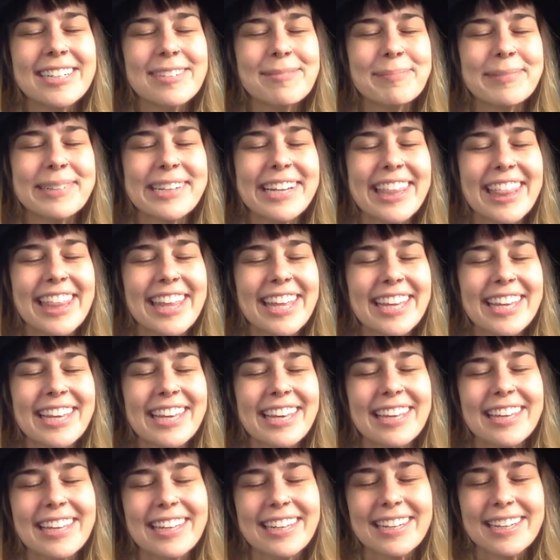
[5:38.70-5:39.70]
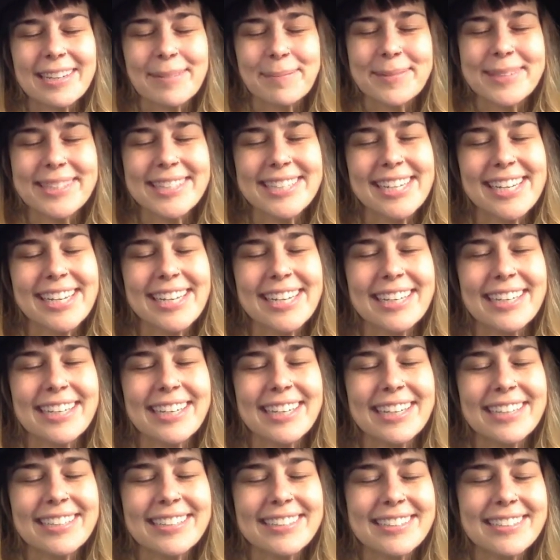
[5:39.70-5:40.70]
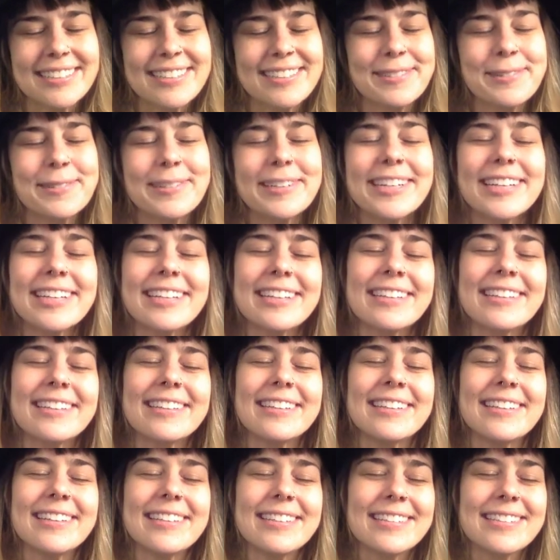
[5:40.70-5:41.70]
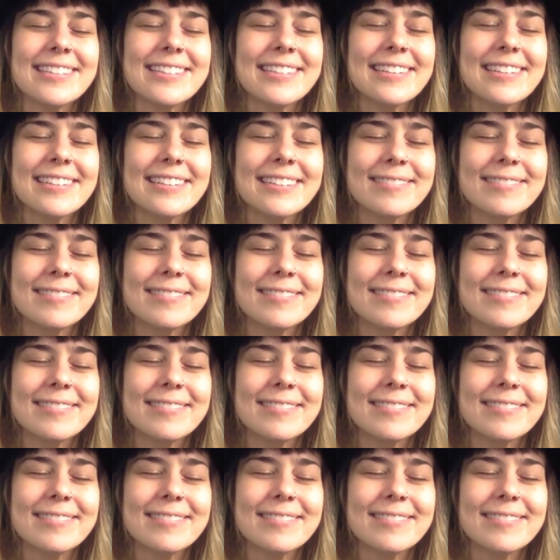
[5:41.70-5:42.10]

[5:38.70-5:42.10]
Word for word: Breathing in, I'm saying yes to what is.